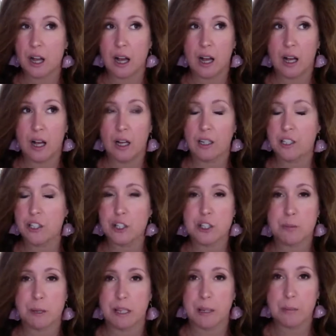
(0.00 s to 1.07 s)

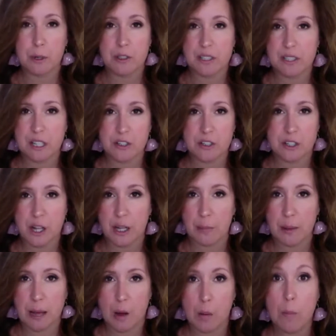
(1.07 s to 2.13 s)
in-person sales is all
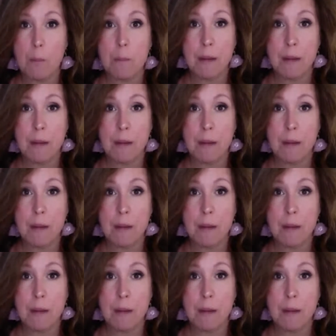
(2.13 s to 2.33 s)
about